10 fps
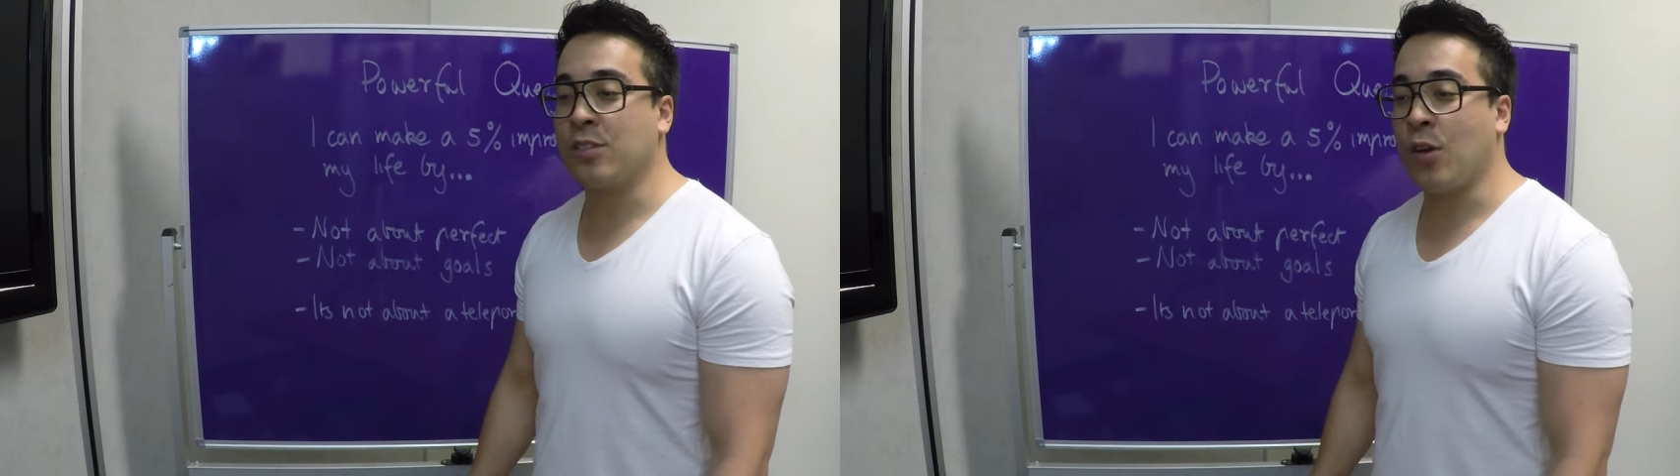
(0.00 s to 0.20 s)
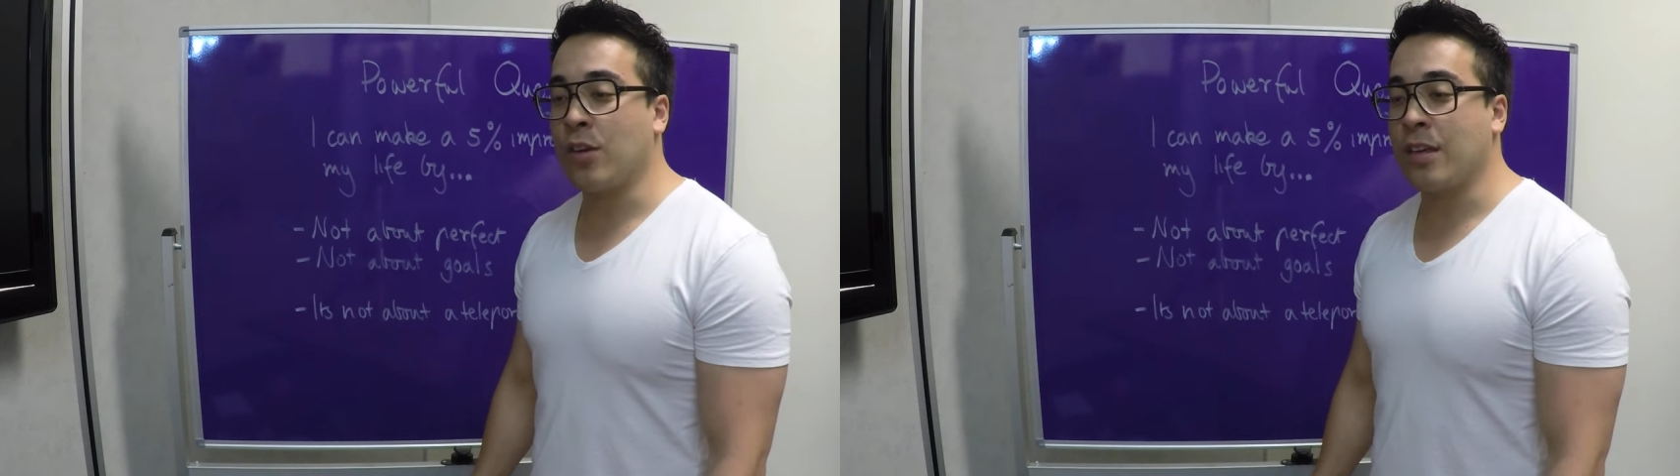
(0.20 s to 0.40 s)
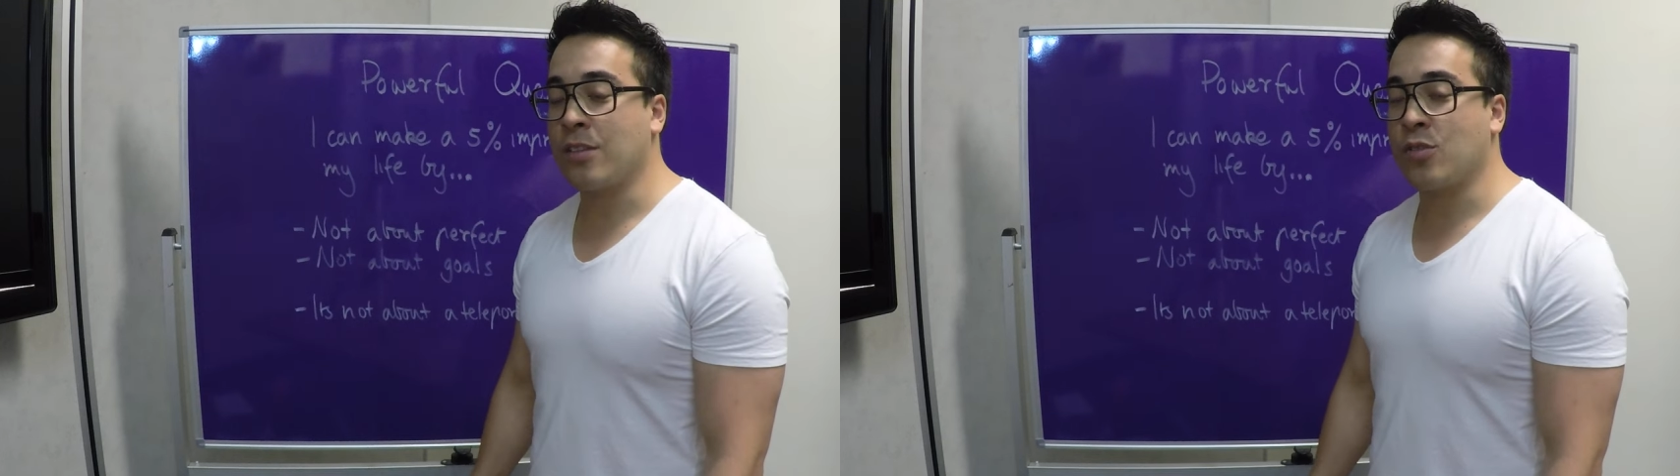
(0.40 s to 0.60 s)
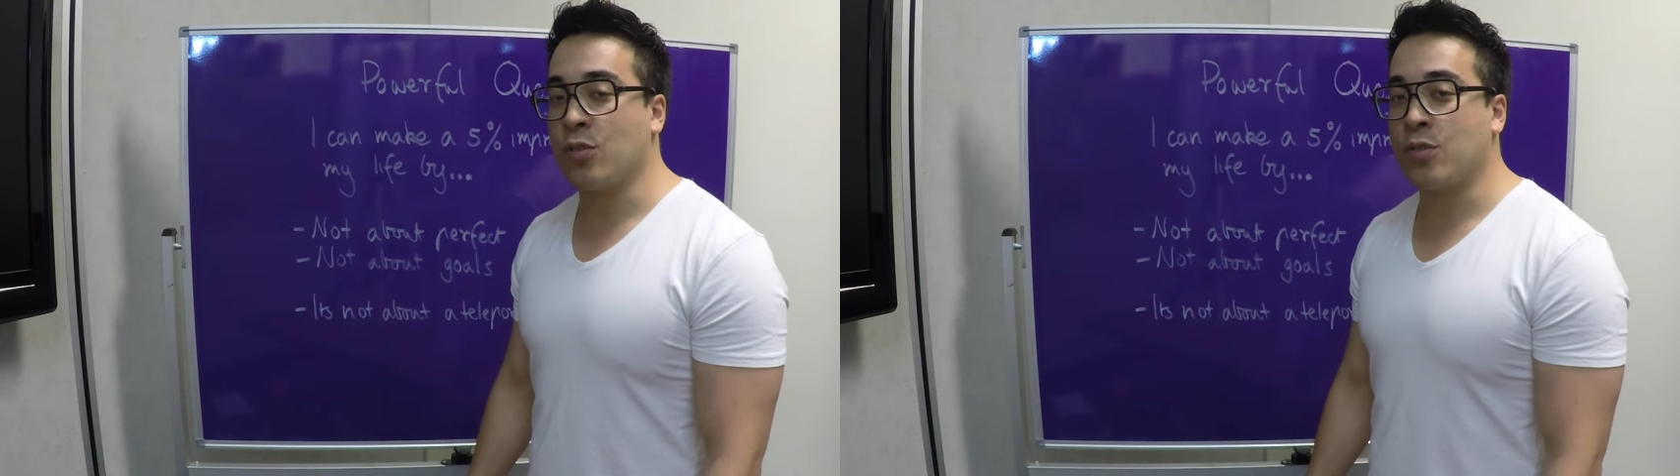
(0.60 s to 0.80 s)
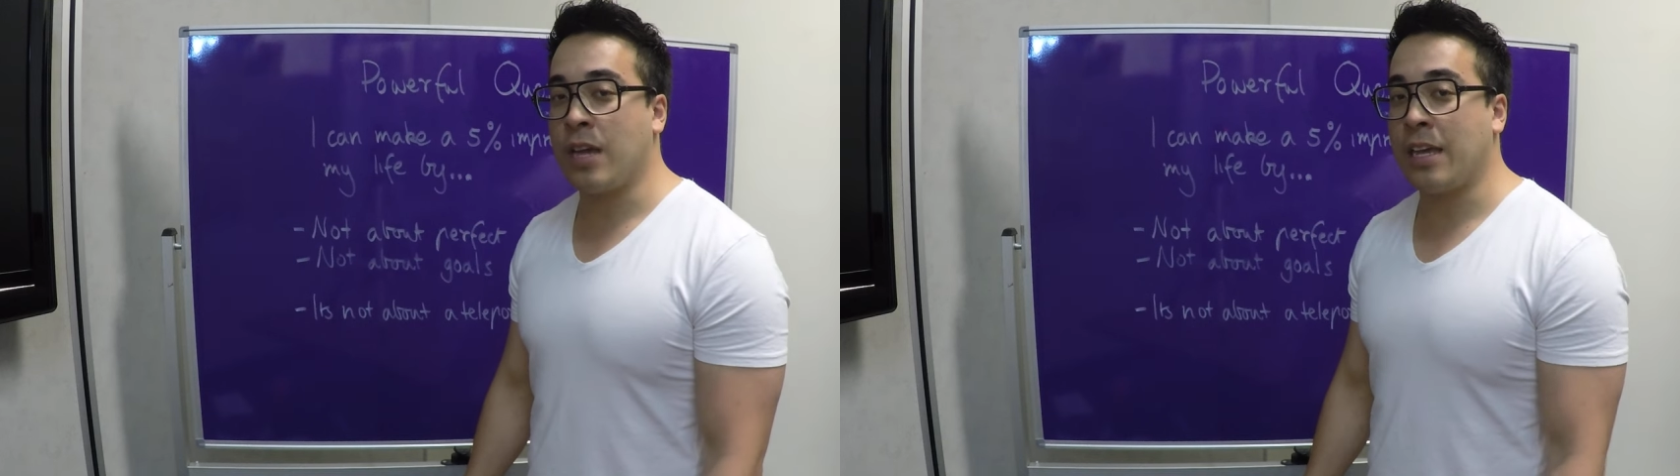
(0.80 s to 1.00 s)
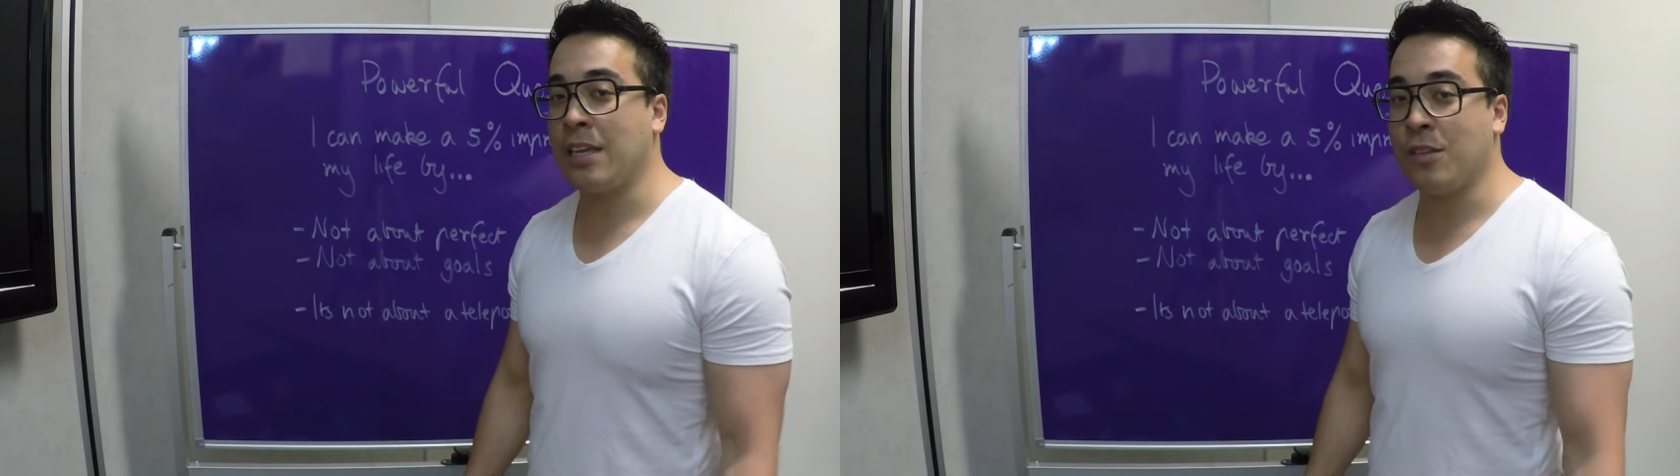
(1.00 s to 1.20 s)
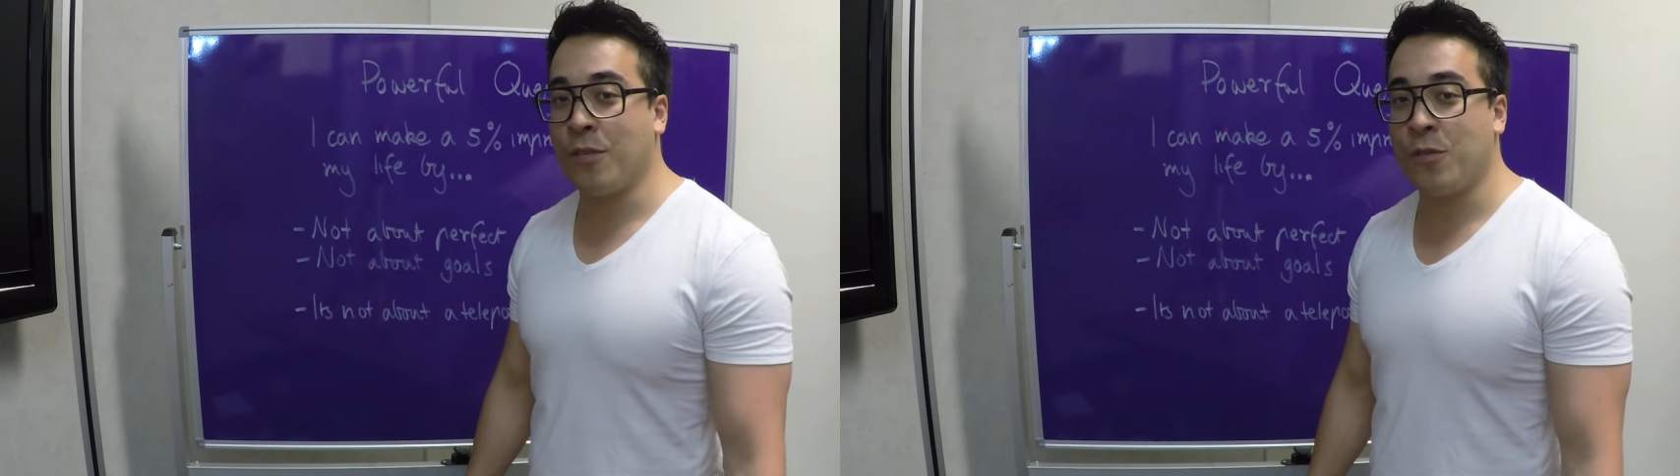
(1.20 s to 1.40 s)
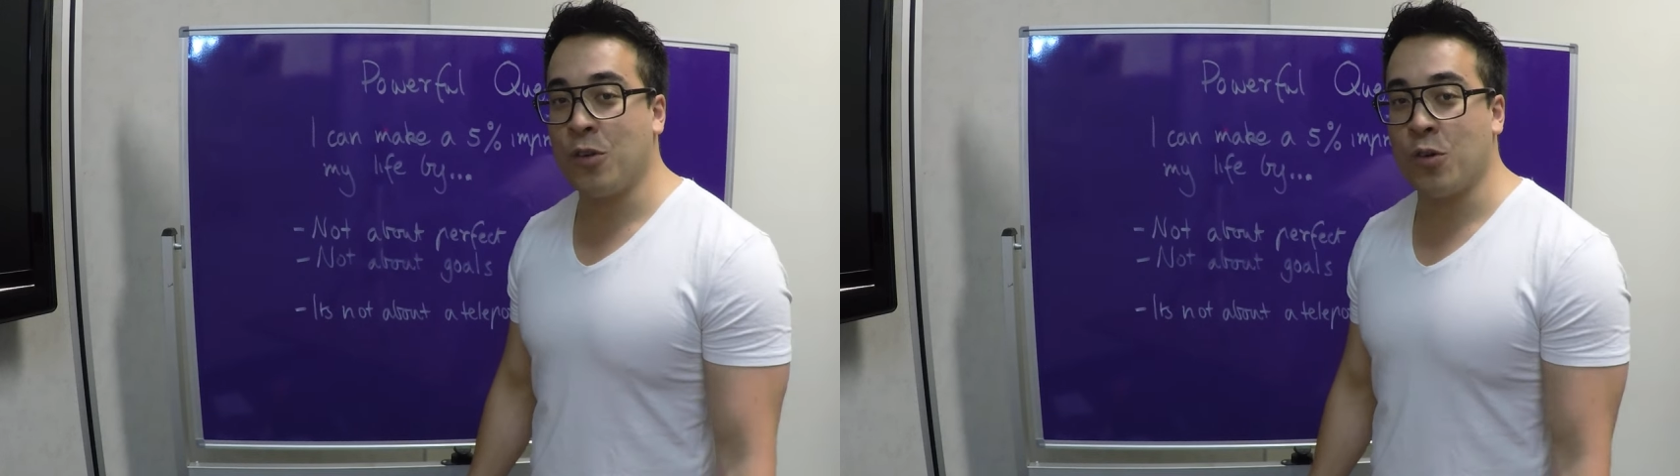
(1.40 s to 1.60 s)
don't get to take in the
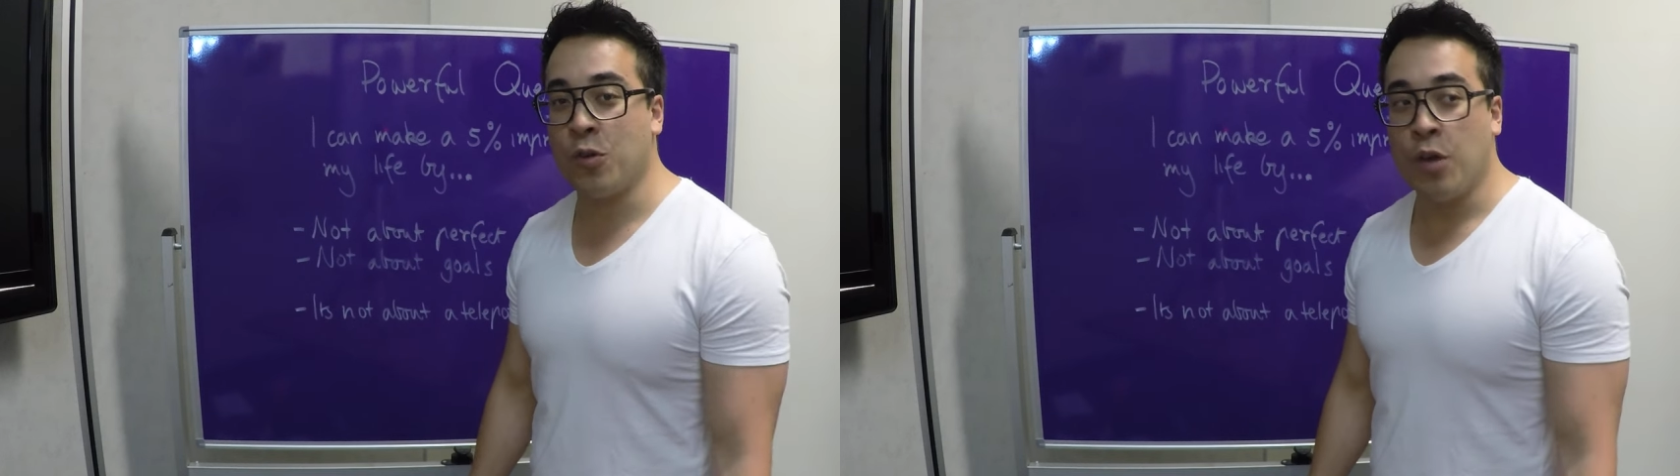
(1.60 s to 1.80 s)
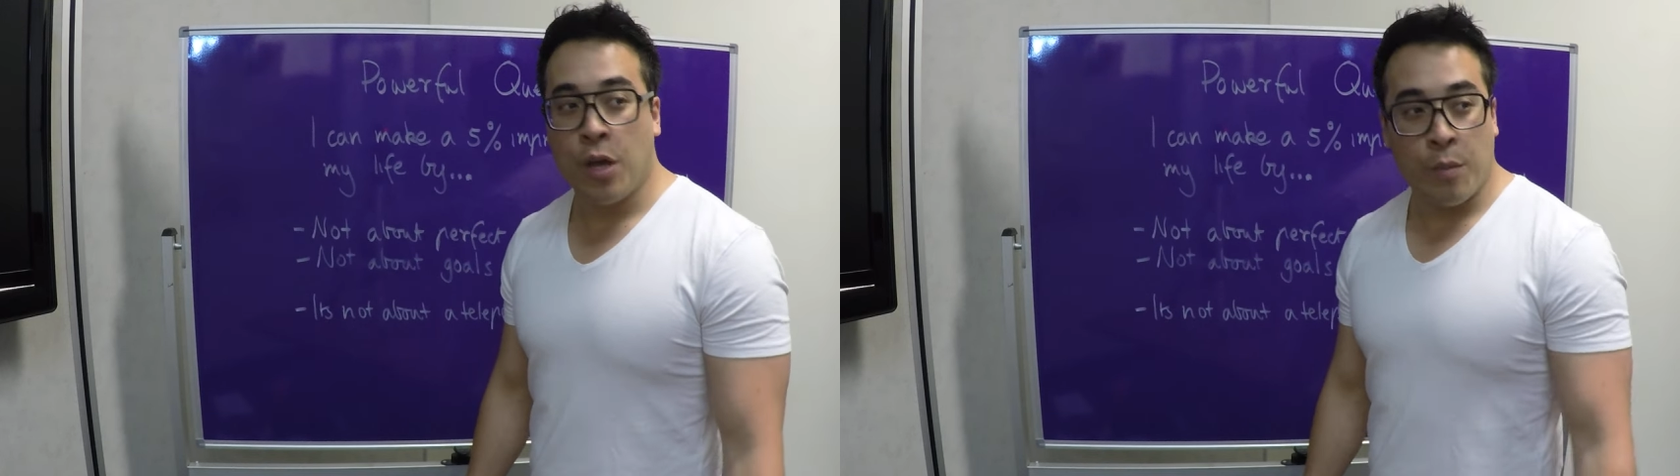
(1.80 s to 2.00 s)
view